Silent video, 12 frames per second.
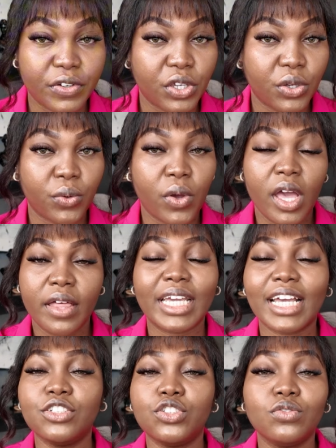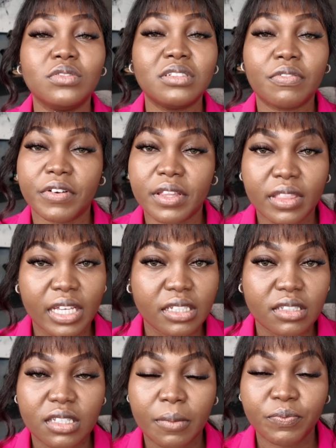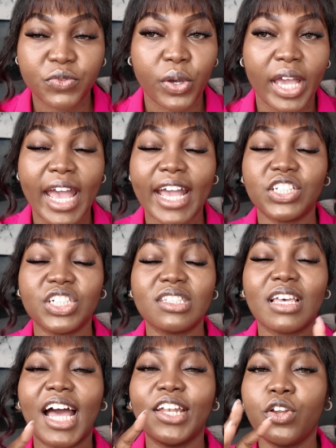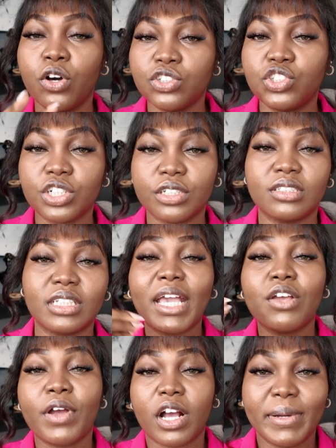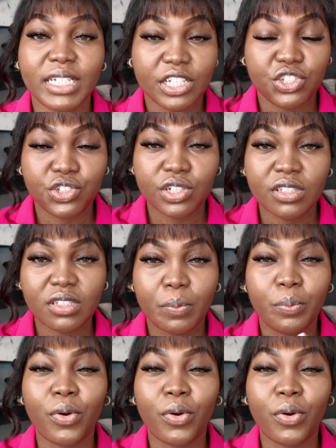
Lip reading: you. They can do different things. So AI agents are not just making recommendations.